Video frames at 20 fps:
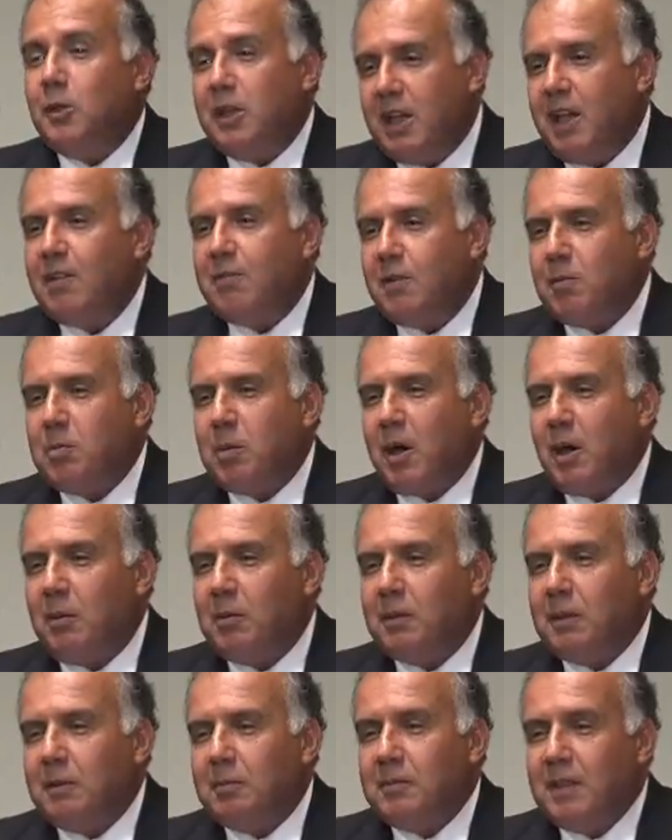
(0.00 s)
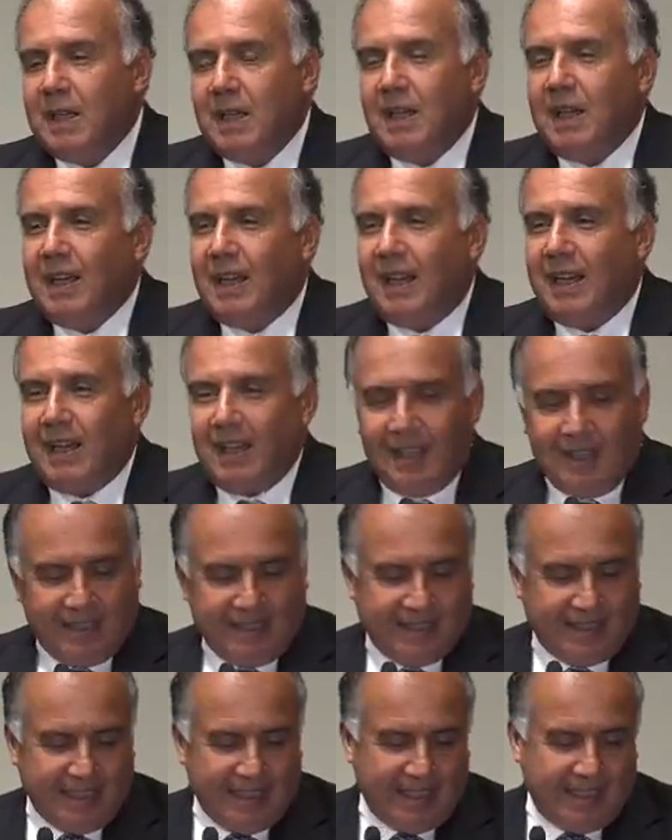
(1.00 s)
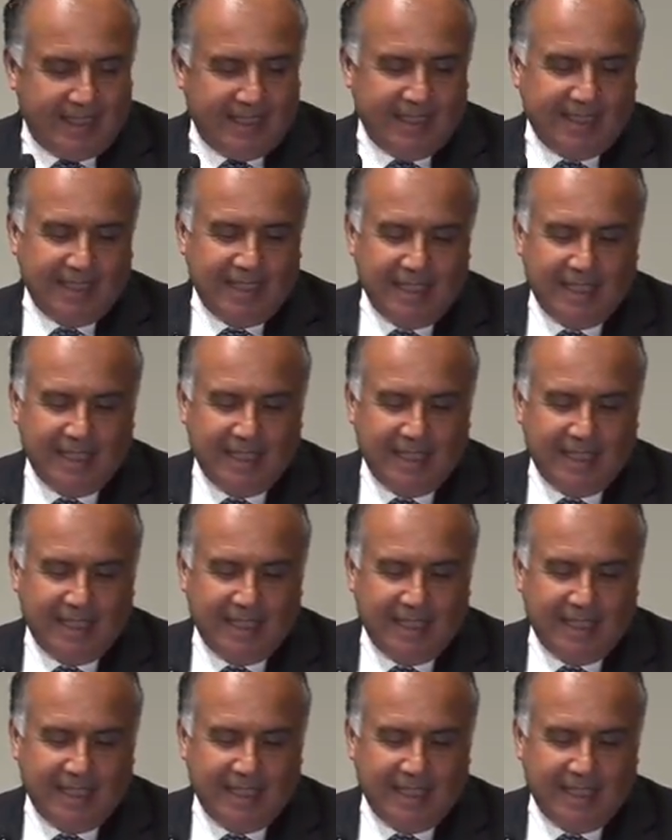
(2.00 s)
we have a problem. The